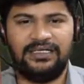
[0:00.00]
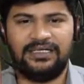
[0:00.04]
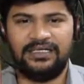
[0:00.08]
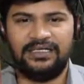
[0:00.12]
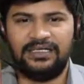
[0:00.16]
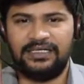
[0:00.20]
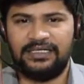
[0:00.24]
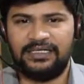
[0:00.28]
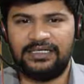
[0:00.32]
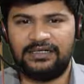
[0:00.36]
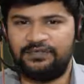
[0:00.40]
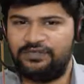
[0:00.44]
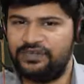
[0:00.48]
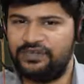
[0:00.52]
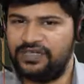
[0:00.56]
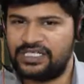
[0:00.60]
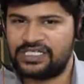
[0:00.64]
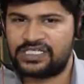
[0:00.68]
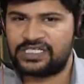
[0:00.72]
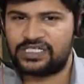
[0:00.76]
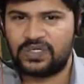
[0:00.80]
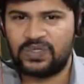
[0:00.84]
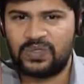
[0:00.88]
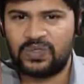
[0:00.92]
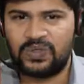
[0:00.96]
uh,
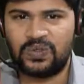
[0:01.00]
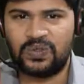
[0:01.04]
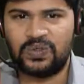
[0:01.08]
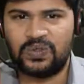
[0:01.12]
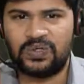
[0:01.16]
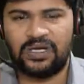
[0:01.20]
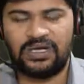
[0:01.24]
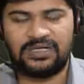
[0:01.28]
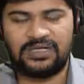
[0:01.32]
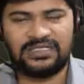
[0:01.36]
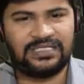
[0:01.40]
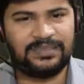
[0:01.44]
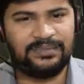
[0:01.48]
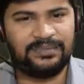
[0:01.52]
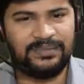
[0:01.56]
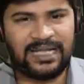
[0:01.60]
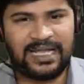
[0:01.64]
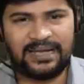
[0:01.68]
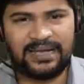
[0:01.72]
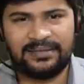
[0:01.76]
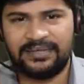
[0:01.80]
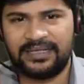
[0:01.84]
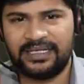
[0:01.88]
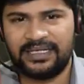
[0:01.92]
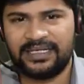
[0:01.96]
vs code or
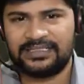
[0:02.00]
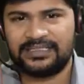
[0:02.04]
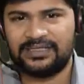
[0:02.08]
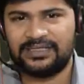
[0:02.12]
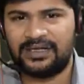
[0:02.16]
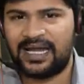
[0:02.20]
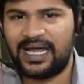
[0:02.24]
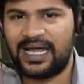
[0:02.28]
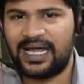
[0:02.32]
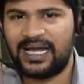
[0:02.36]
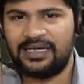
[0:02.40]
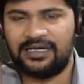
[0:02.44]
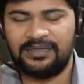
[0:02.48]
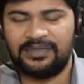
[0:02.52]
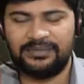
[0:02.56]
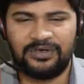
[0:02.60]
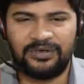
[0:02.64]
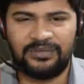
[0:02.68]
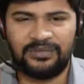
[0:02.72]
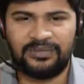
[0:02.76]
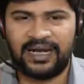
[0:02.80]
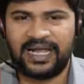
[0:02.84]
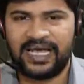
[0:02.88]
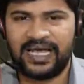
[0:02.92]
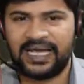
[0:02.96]
sublime text or atom
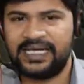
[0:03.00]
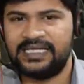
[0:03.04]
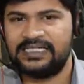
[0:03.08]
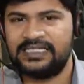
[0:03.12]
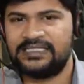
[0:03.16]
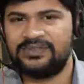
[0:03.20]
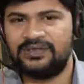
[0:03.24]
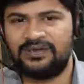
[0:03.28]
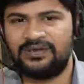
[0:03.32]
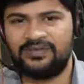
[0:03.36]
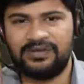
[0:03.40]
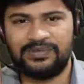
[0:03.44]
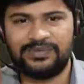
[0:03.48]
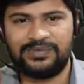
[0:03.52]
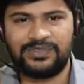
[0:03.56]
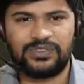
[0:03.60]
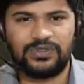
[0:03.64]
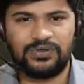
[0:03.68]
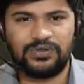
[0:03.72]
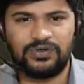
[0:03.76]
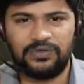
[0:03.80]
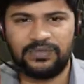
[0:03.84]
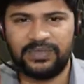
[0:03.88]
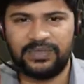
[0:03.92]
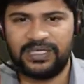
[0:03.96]
or brackets or
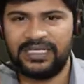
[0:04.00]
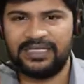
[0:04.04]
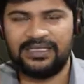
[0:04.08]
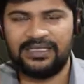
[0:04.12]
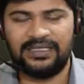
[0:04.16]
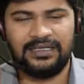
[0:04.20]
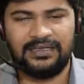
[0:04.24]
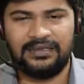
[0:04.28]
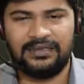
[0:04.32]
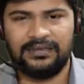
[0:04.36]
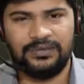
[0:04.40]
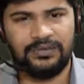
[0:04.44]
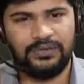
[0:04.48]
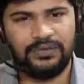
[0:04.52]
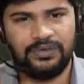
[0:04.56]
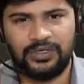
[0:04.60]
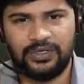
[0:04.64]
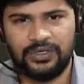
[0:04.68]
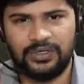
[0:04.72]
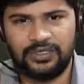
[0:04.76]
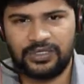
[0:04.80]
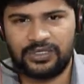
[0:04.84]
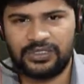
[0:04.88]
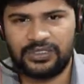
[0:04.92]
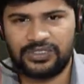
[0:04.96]
webstorm anything you,
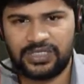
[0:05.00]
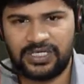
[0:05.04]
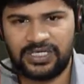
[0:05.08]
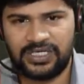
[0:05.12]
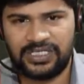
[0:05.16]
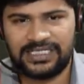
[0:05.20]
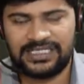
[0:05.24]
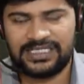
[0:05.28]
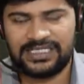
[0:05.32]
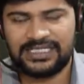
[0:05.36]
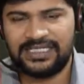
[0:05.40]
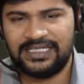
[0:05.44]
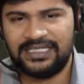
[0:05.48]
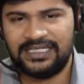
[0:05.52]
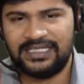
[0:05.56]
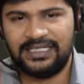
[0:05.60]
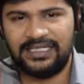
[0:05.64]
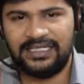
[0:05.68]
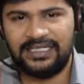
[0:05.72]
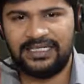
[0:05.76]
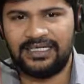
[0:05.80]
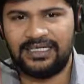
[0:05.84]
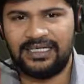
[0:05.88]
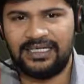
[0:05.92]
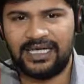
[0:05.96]
your, your choice
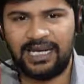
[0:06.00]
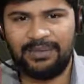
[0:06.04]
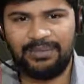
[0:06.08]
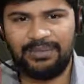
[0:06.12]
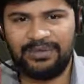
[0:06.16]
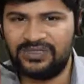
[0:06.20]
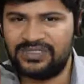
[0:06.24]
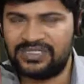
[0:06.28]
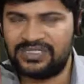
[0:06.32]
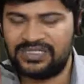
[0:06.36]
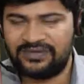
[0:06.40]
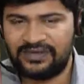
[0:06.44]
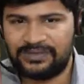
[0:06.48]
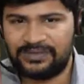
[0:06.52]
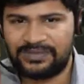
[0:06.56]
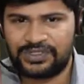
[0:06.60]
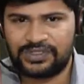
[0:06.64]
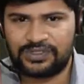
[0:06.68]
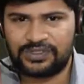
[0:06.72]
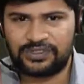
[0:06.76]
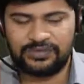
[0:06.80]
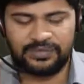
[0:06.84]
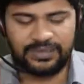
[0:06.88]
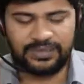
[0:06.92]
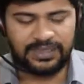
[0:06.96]
uh, i'll be using
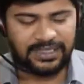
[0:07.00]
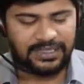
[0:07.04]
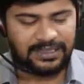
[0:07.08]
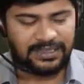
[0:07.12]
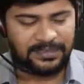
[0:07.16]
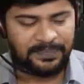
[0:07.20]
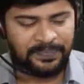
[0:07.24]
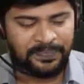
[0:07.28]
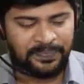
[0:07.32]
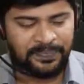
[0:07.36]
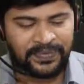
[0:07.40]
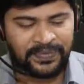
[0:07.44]
webstorm here